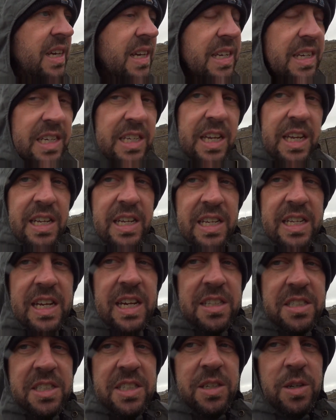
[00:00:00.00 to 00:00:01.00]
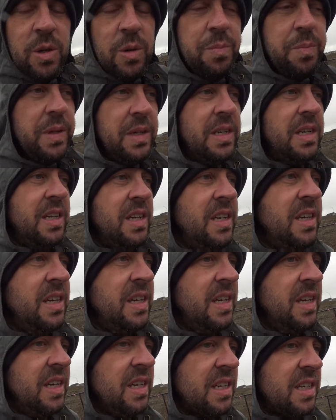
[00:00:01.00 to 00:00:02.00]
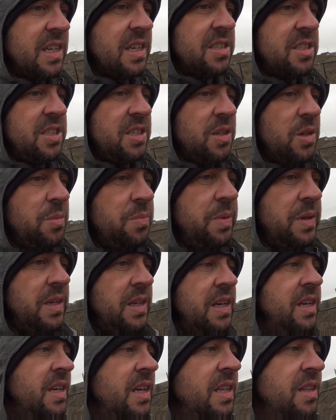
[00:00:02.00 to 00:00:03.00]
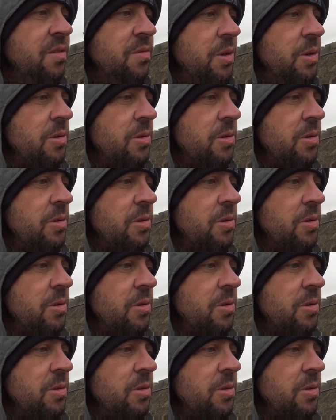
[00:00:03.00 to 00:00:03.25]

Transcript: and he cuts it open, and the